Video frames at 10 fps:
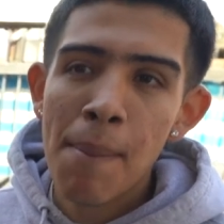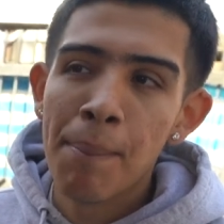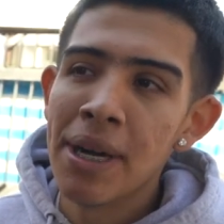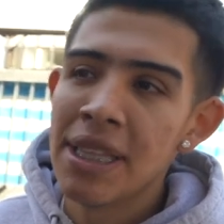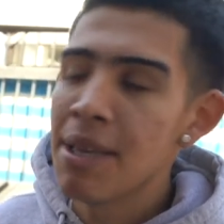
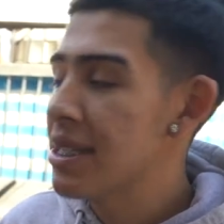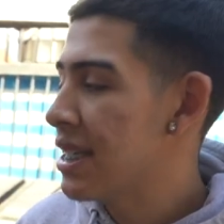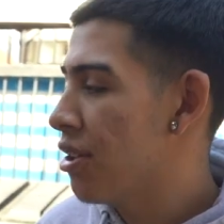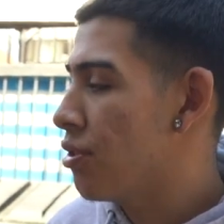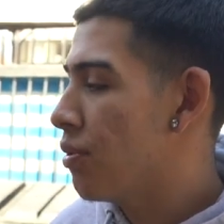But let me
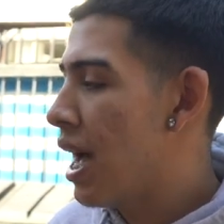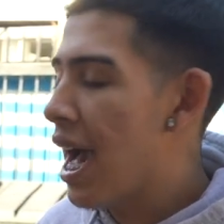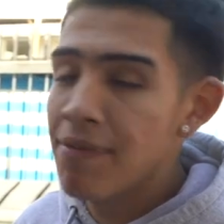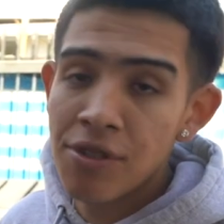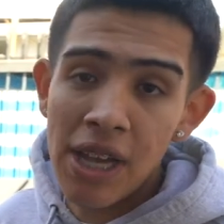tell you,
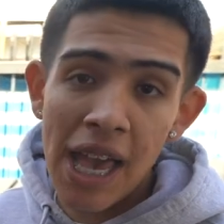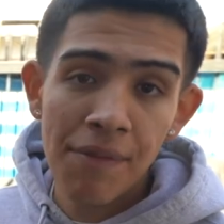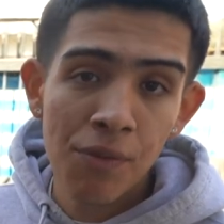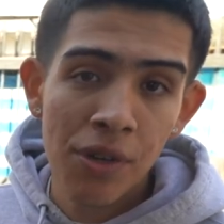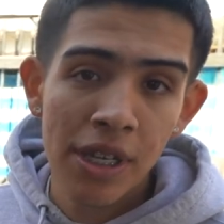after
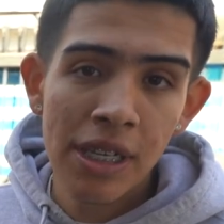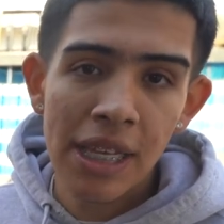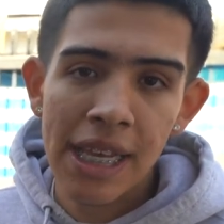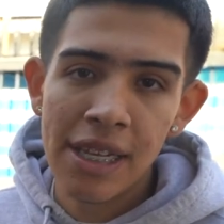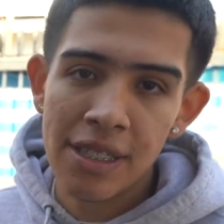having one,
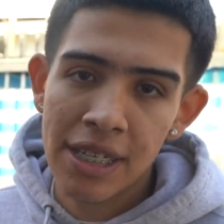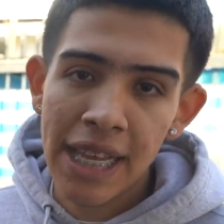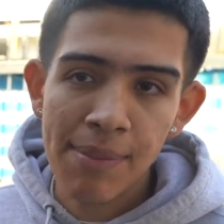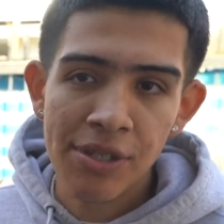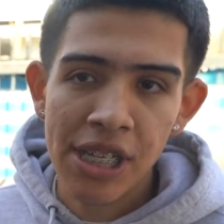it is a
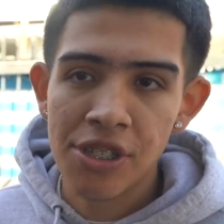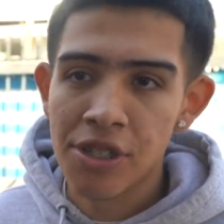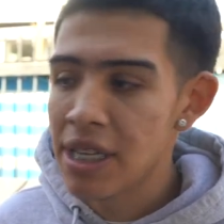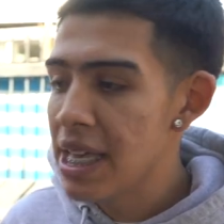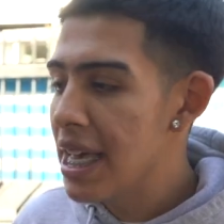game
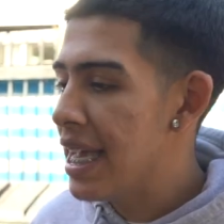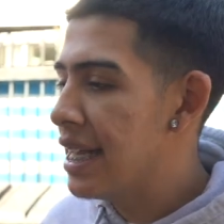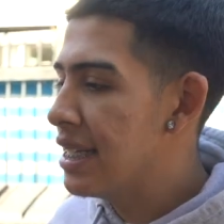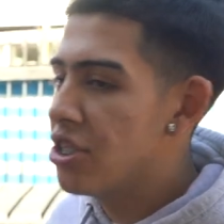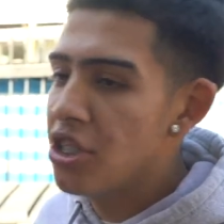changer. It
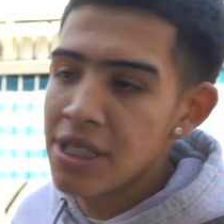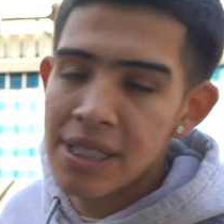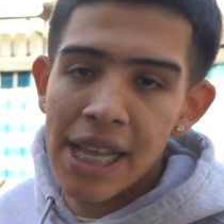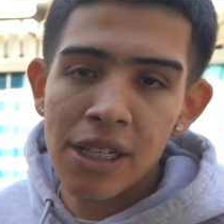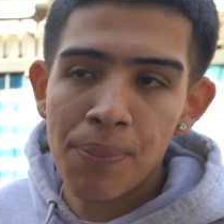is just
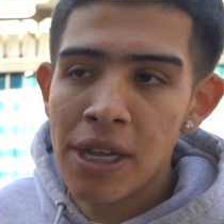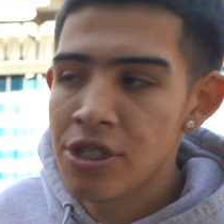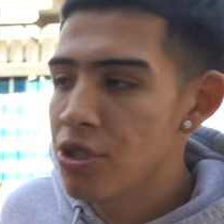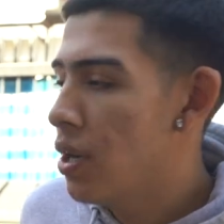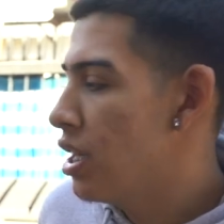like the
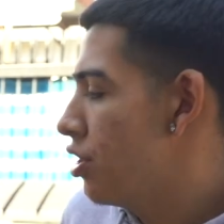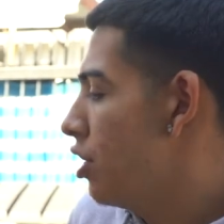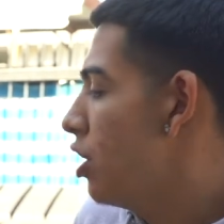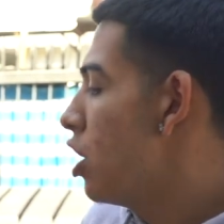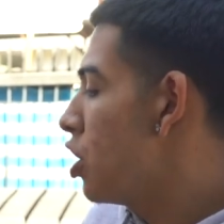pressure
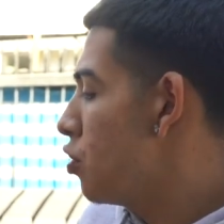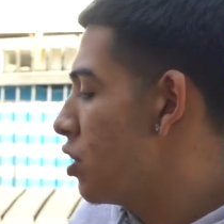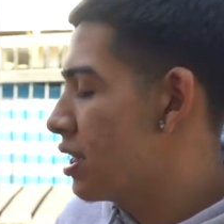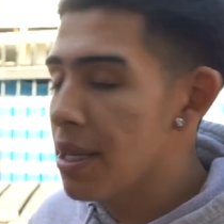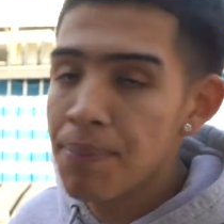washer. You
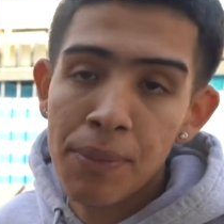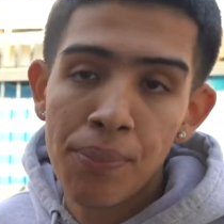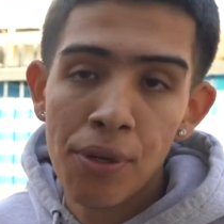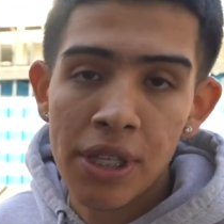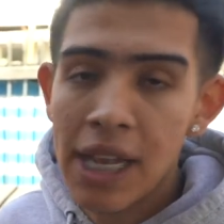just simply
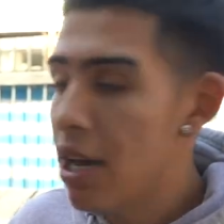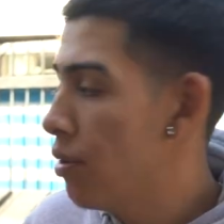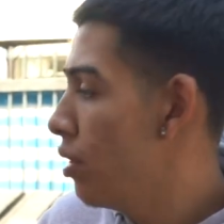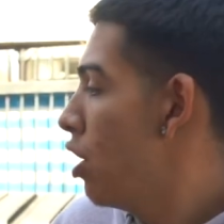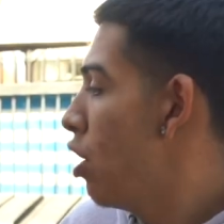pull it
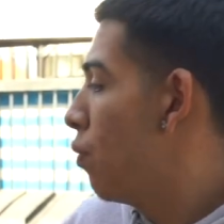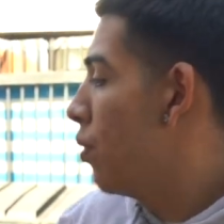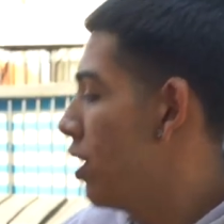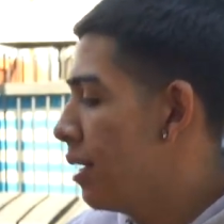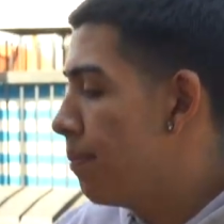out,
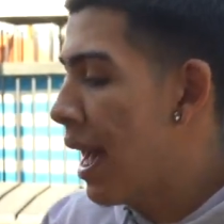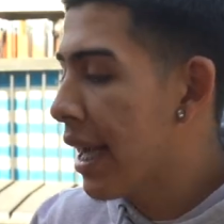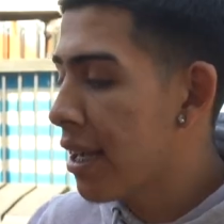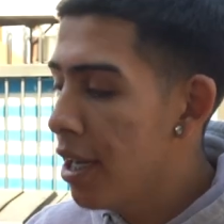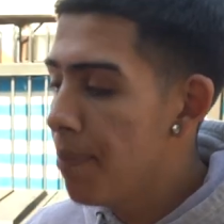reel it
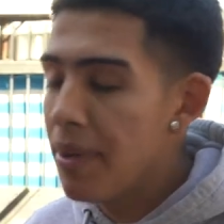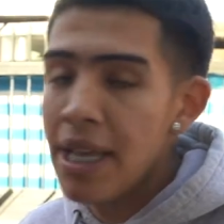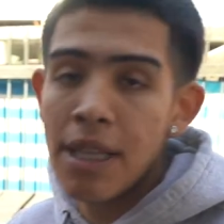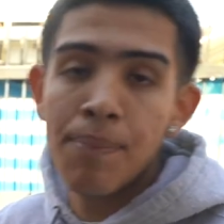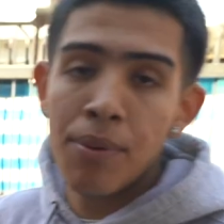back up,
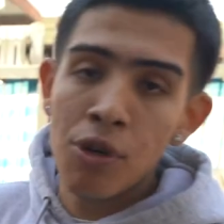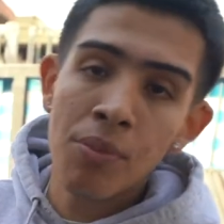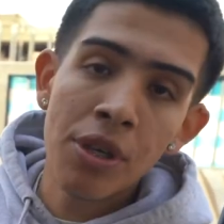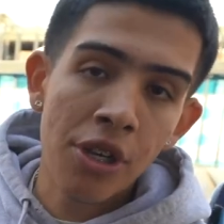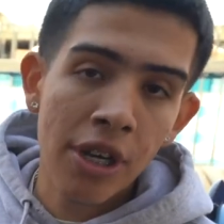and then
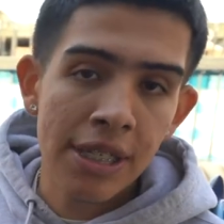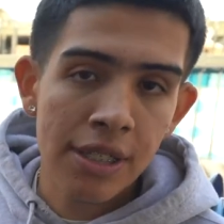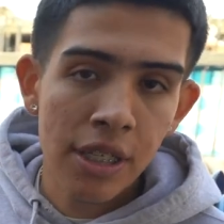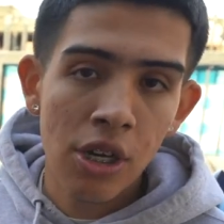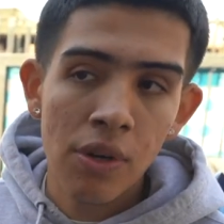boom, you're good
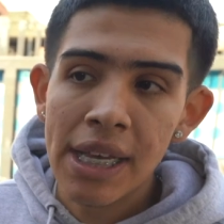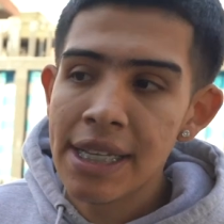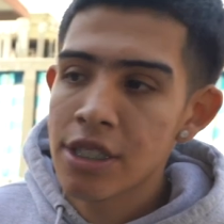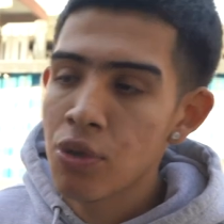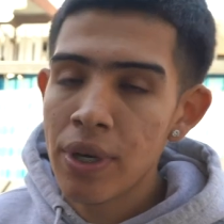to go.
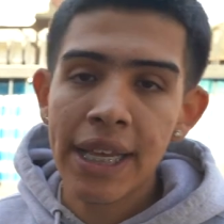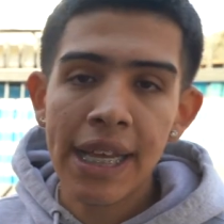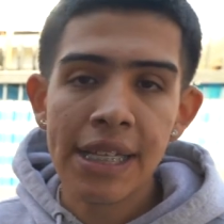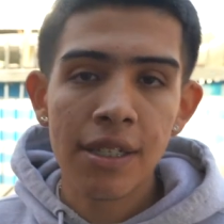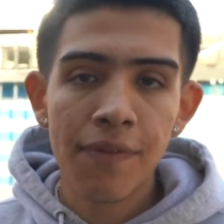It's quick,
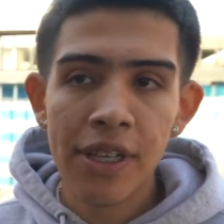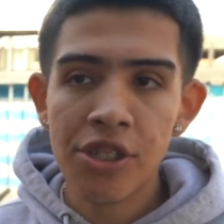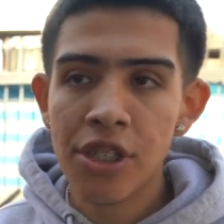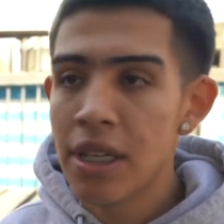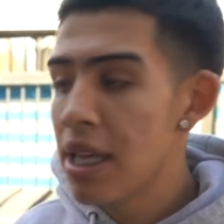it's
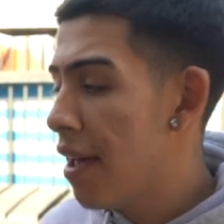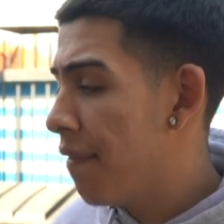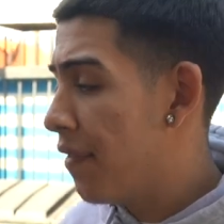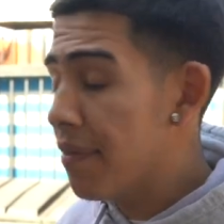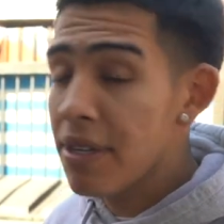efficient.
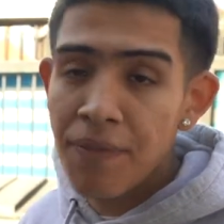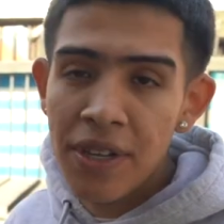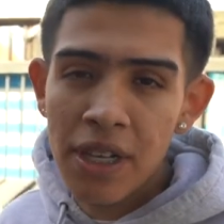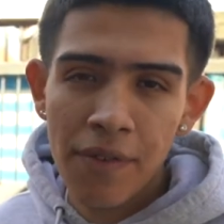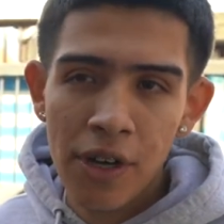50
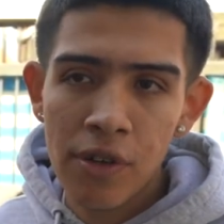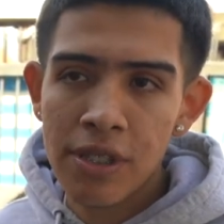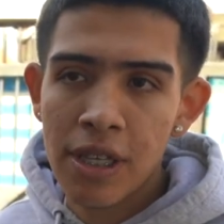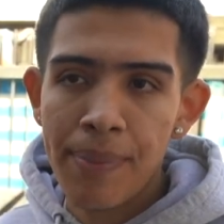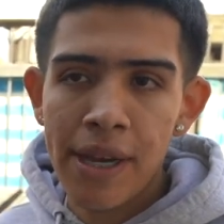feet of hose
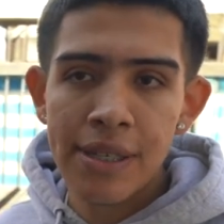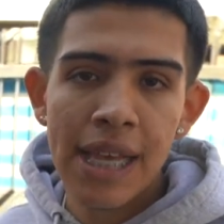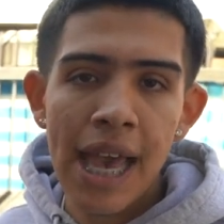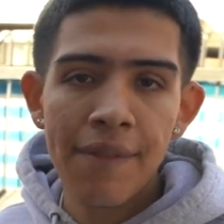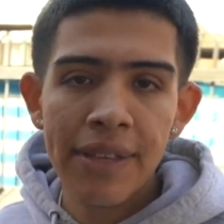compared to
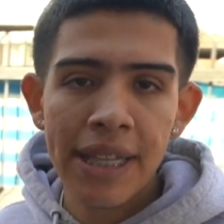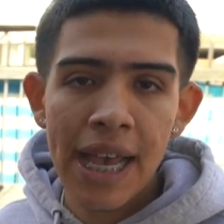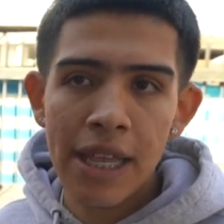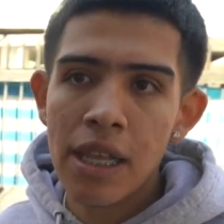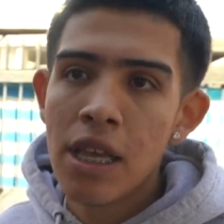having that